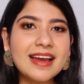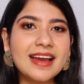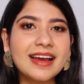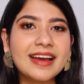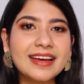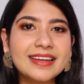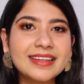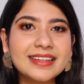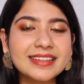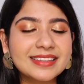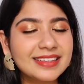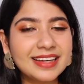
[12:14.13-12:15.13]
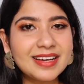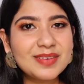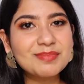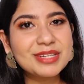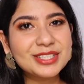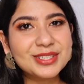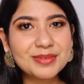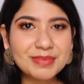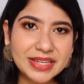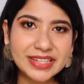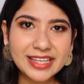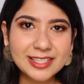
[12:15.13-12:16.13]
And yeah, meet you in
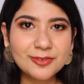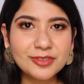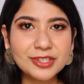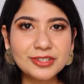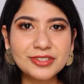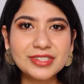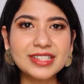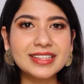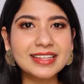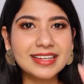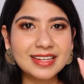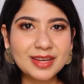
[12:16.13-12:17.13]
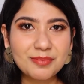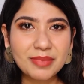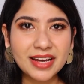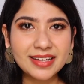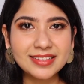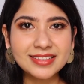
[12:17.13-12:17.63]
my next video. Till then, bye.